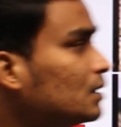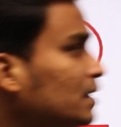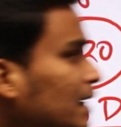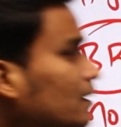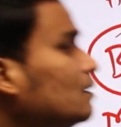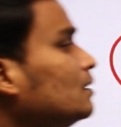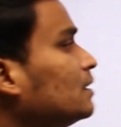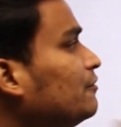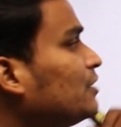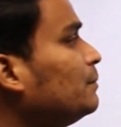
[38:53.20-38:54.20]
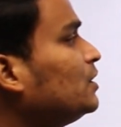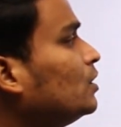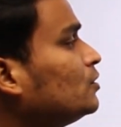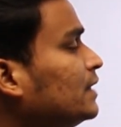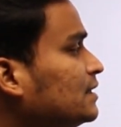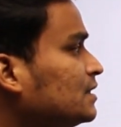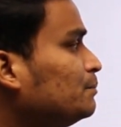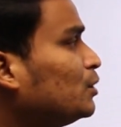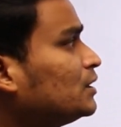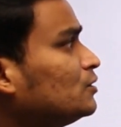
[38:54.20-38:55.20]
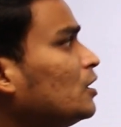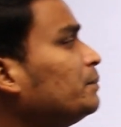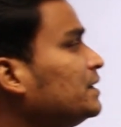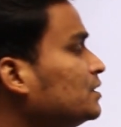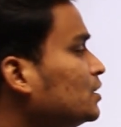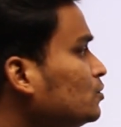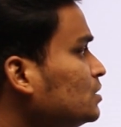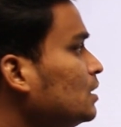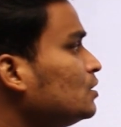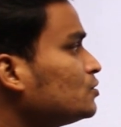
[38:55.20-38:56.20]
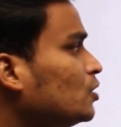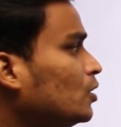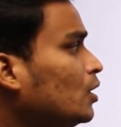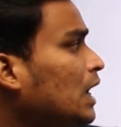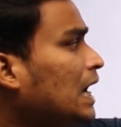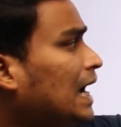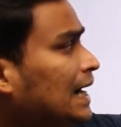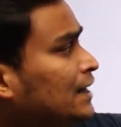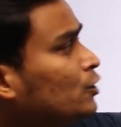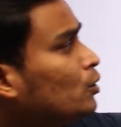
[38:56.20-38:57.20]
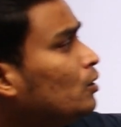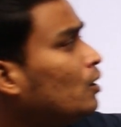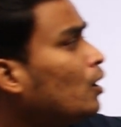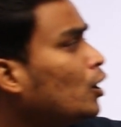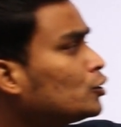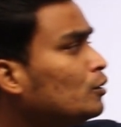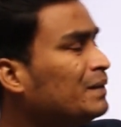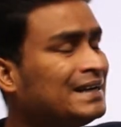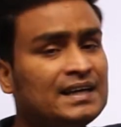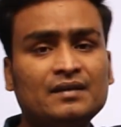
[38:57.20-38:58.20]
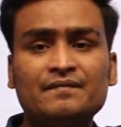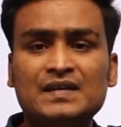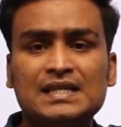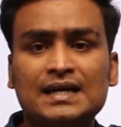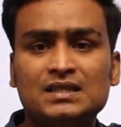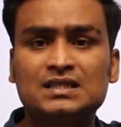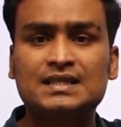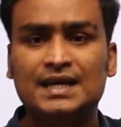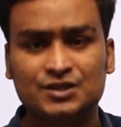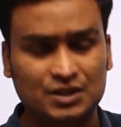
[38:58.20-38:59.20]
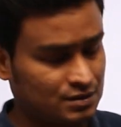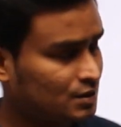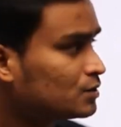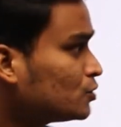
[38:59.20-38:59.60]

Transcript: Clear? Now coming on to next important topic in the news. So, agro automatic weather stations.